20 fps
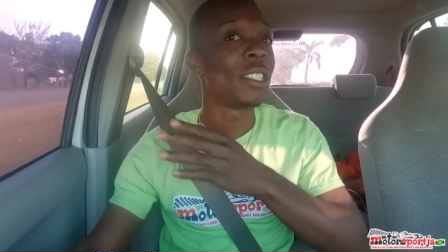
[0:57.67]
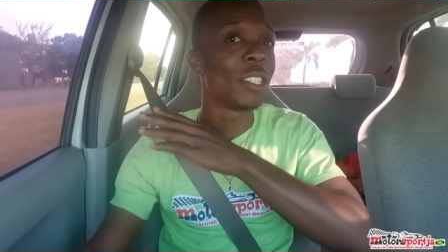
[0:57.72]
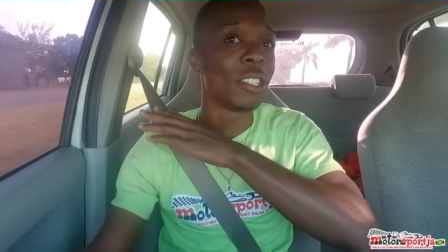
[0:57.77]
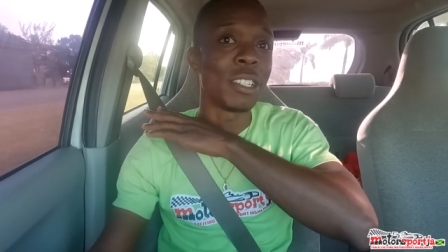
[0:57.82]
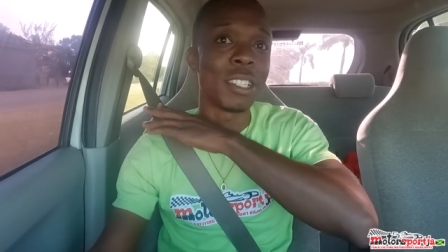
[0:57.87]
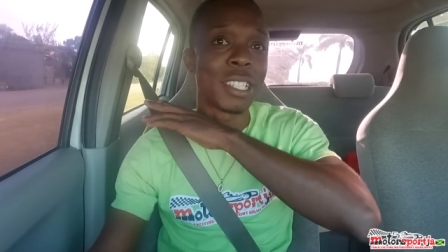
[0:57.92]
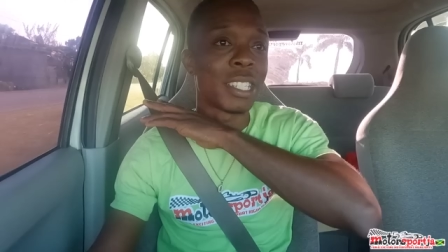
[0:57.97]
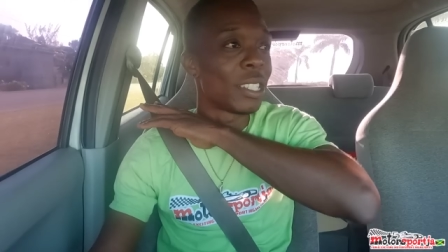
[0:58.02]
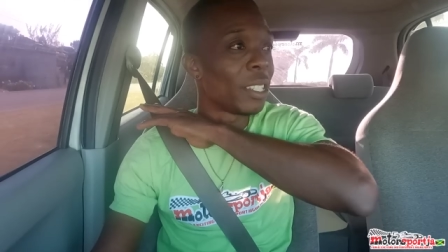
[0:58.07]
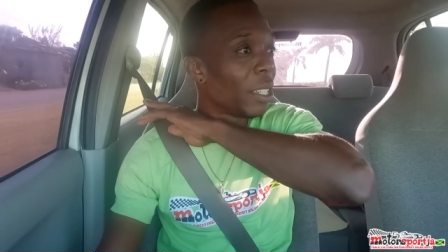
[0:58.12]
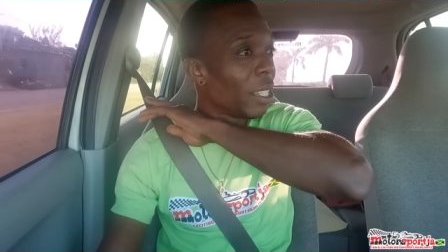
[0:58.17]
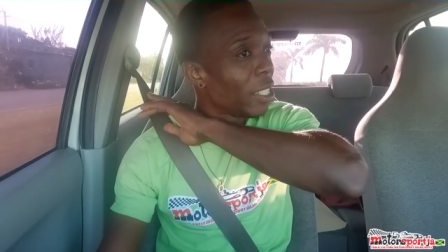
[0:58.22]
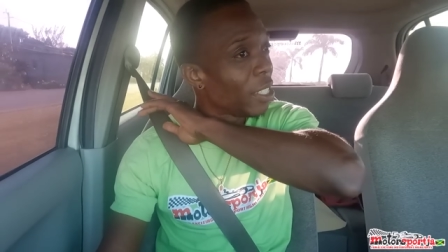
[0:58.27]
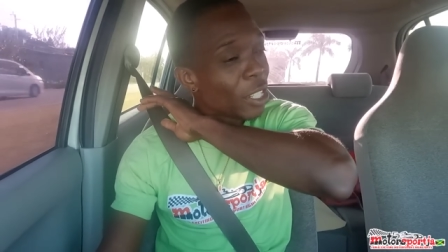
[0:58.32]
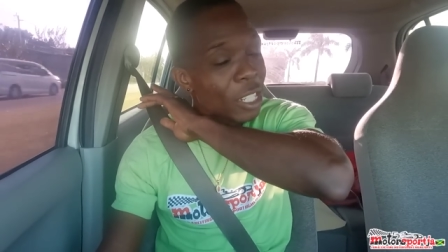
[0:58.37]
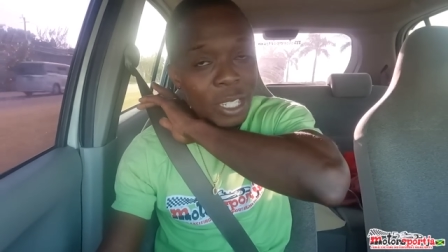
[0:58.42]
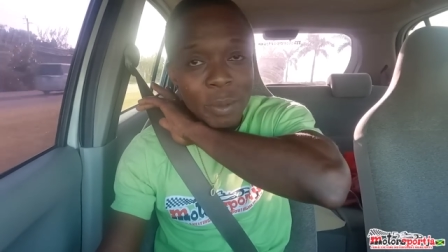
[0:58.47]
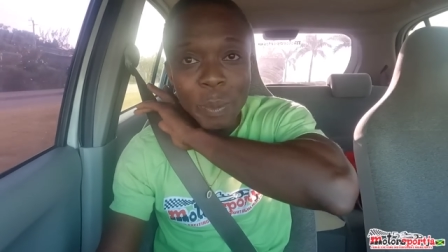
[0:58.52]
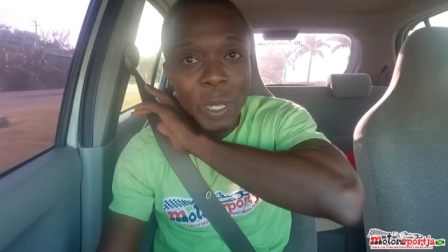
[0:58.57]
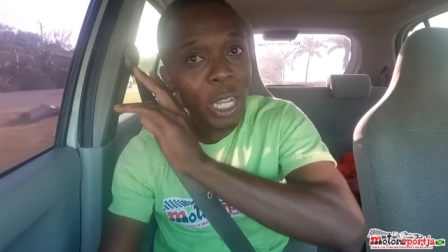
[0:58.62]
Just,
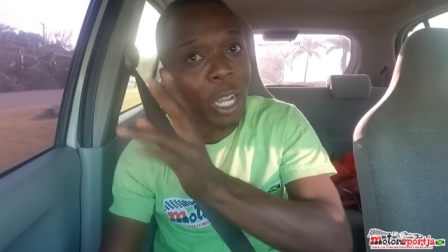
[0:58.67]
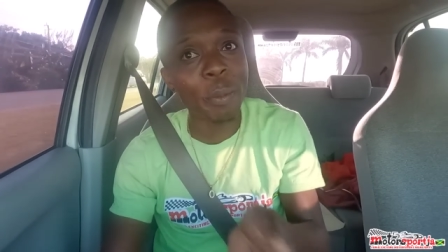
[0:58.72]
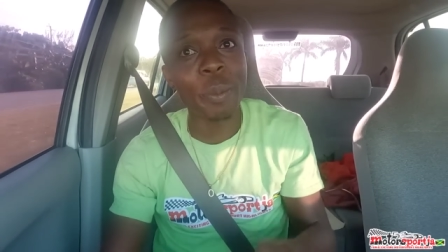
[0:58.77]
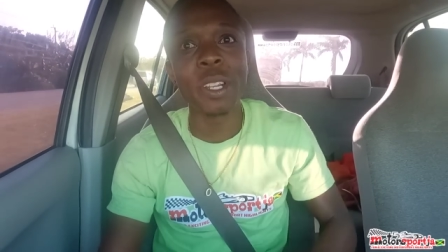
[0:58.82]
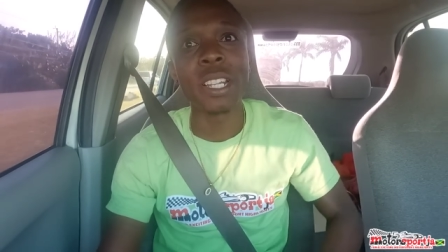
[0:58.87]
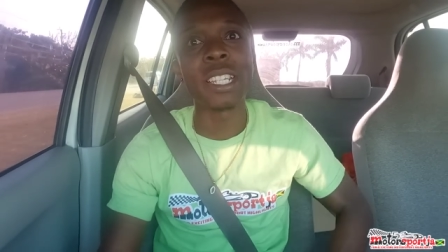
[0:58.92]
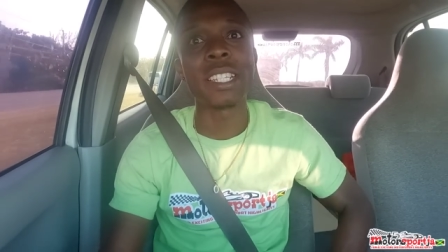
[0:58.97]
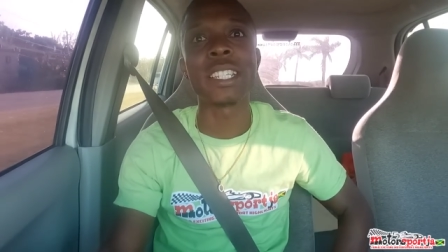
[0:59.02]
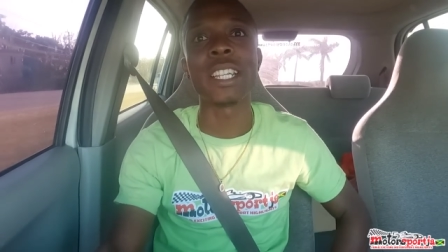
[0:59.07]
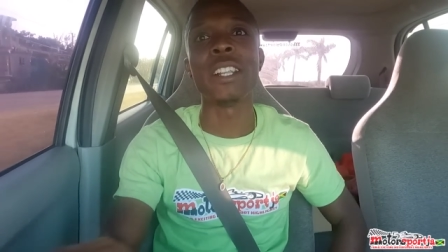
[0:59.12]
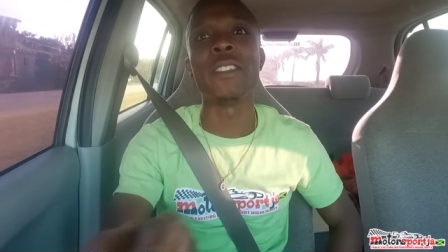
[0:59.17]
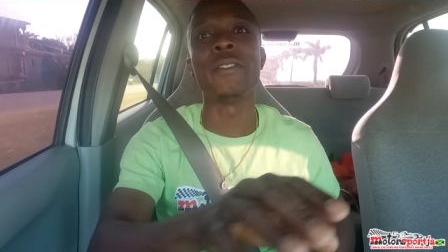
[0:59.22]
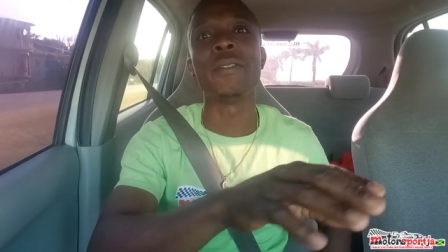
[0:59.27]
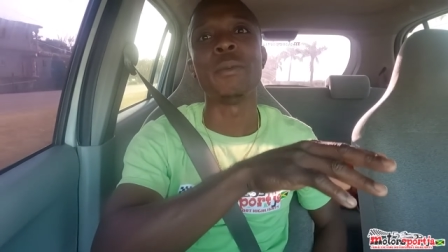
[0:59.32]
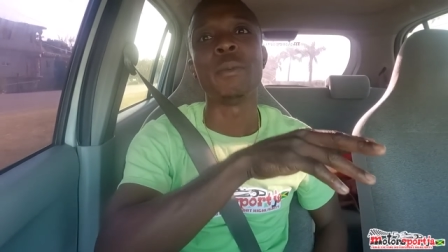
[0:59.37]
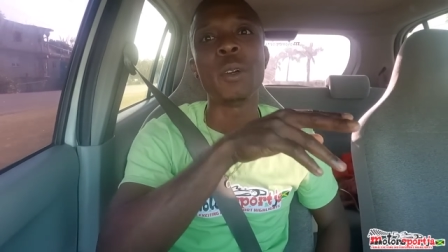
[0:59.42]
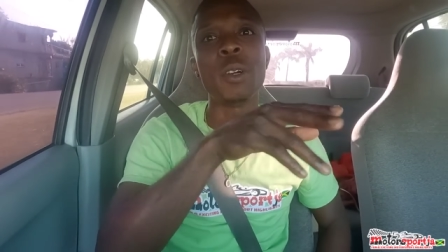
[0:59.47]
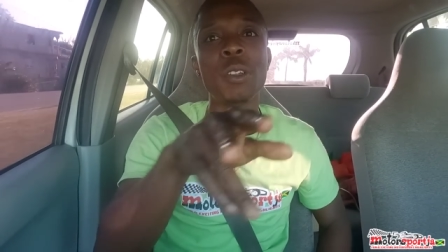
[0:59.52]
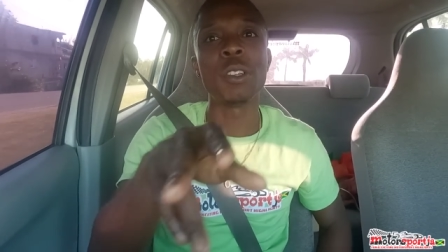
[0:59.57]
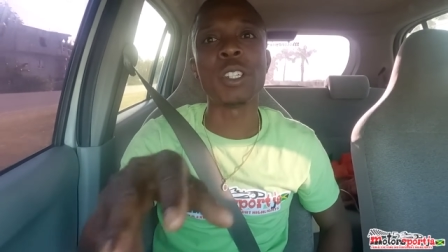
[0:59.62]
just pick up on yourself.
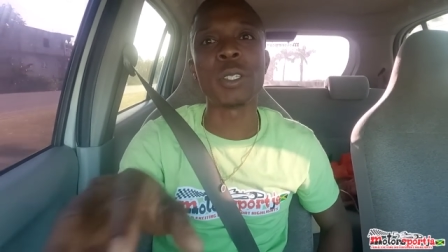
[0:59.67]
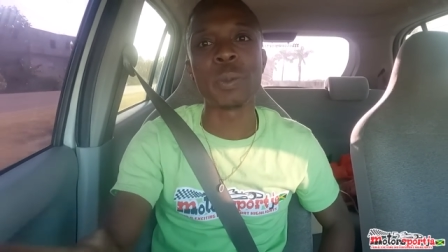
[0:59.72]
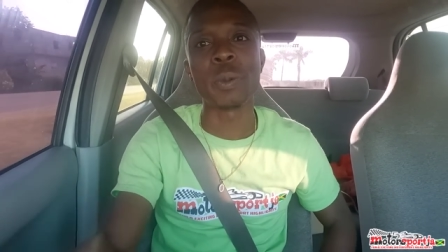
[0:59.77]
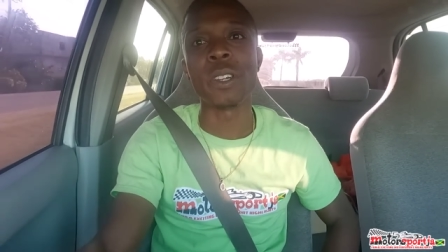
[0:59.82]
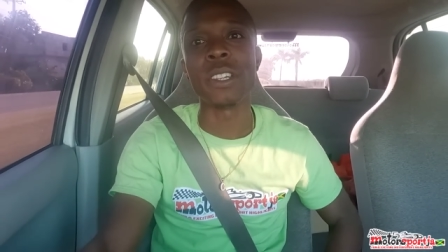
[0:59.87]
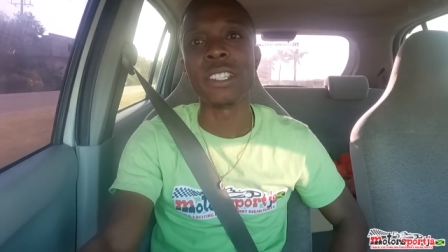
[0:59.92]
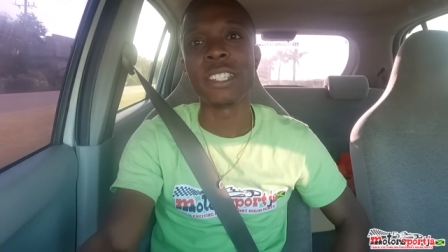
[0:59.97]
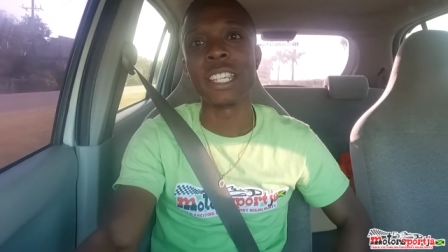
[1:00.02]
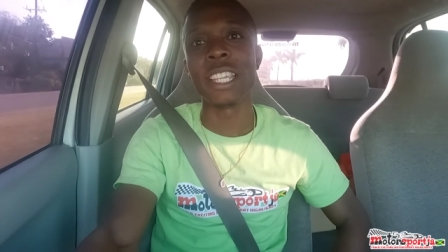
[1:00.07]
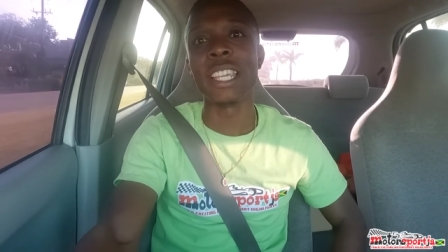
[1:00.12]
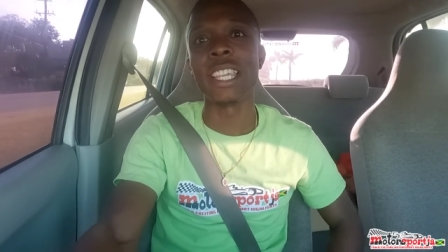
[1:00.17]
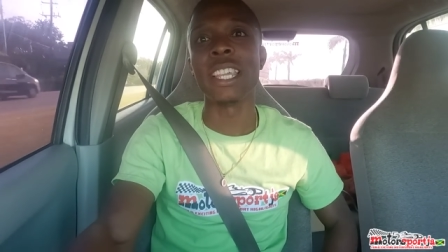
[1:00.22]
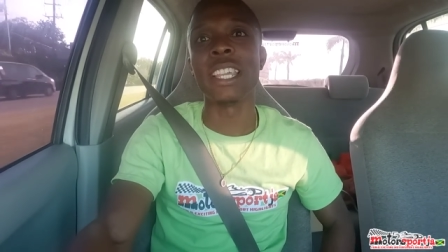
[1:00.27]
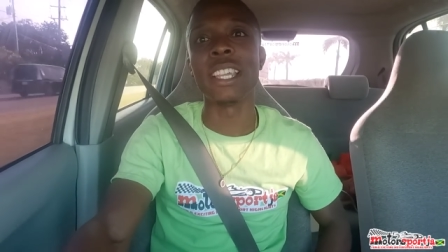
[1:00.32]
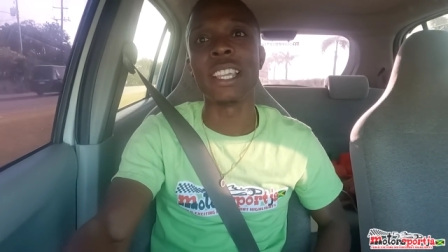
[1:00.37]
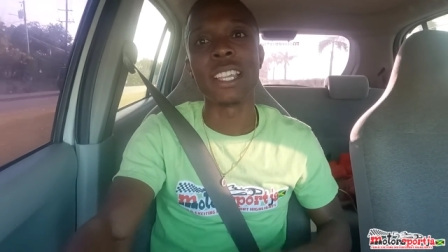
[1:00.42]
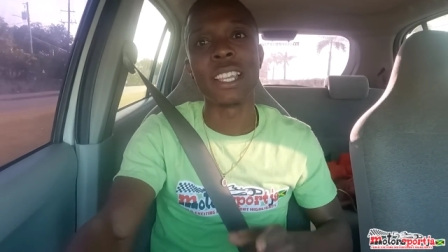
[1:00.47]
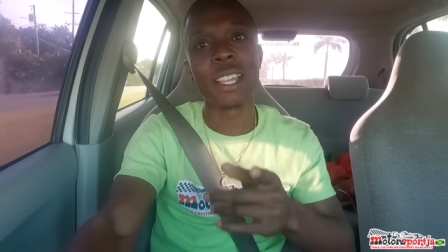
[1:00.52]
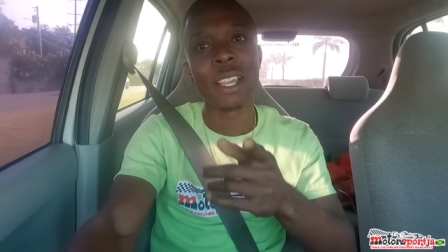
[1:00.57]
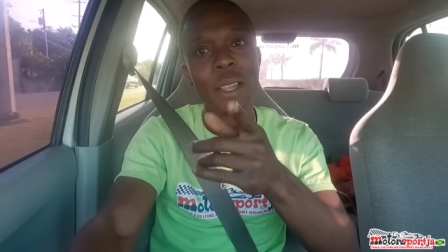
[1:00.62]
Motorsport J A.
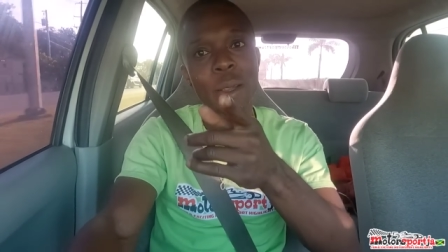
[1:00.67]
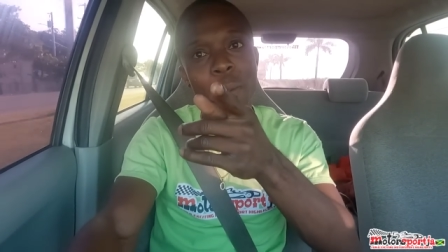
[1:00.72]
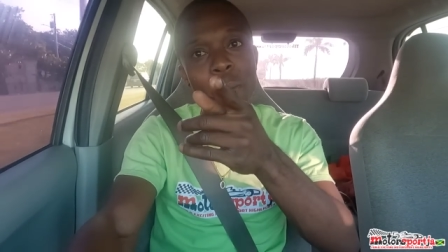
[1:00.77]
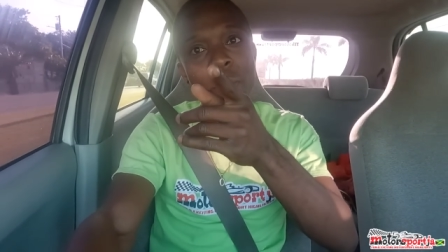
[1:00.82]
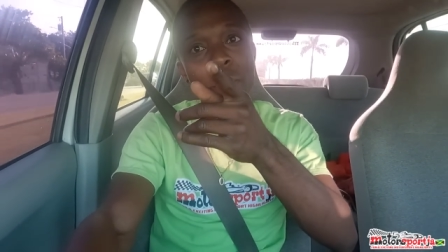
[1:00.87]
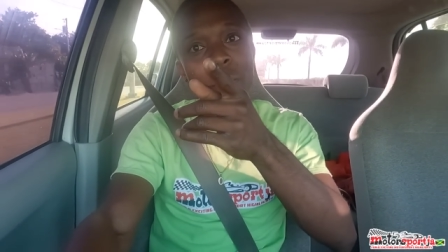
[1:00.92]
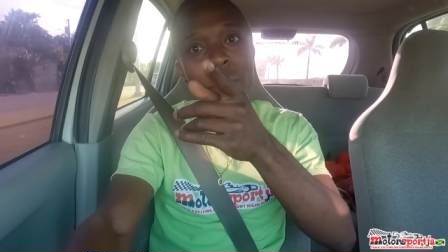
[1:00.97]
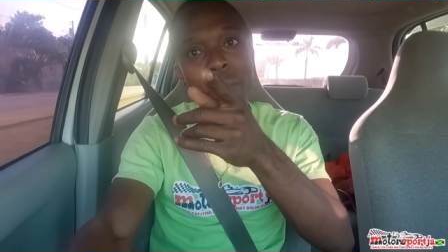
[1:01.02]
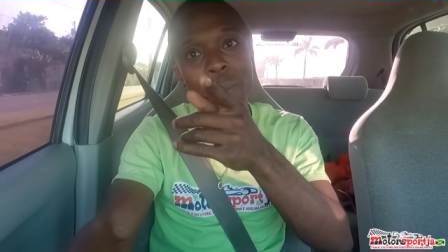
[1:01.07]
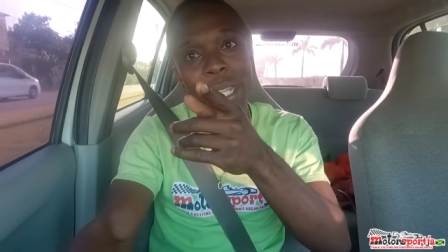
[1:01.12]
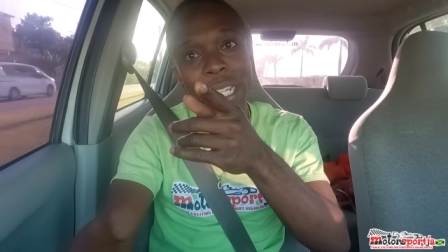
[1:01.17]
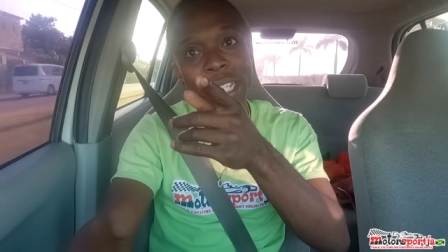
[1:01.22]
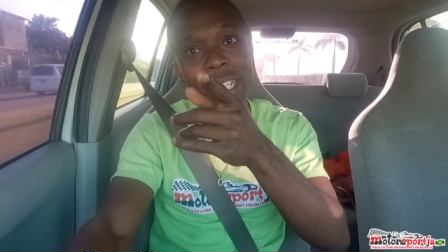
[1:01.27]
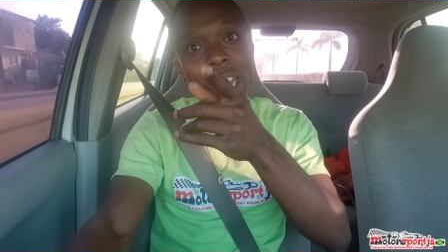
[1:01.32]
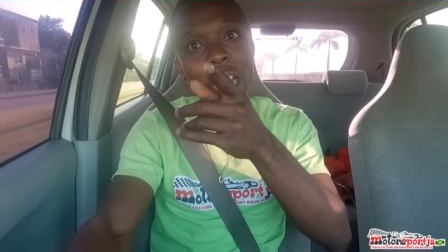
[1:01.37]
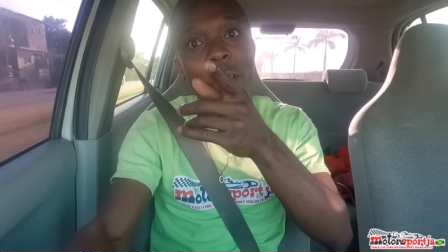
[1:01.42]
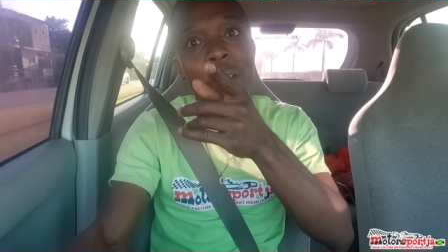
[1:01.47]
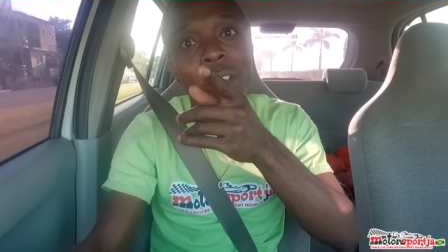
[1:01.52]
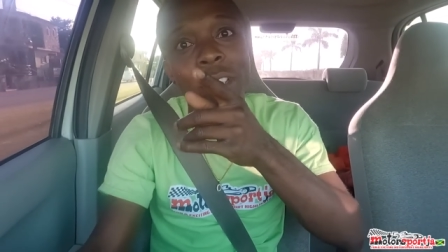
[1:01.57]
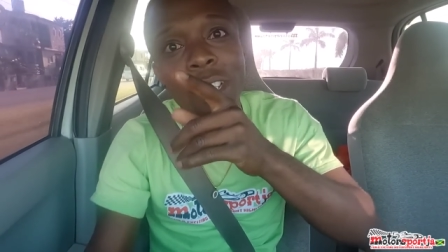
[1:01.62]

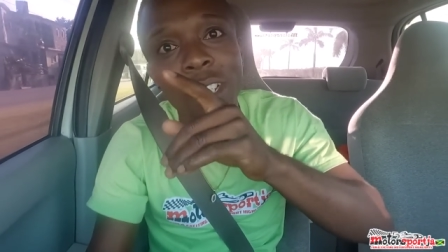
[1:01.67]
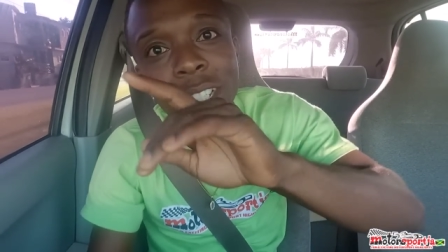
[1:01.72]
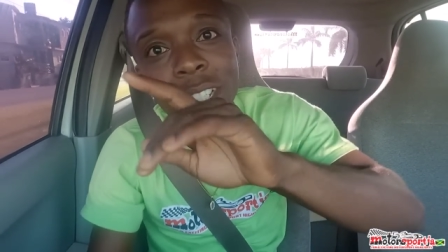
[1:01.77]
Peace out.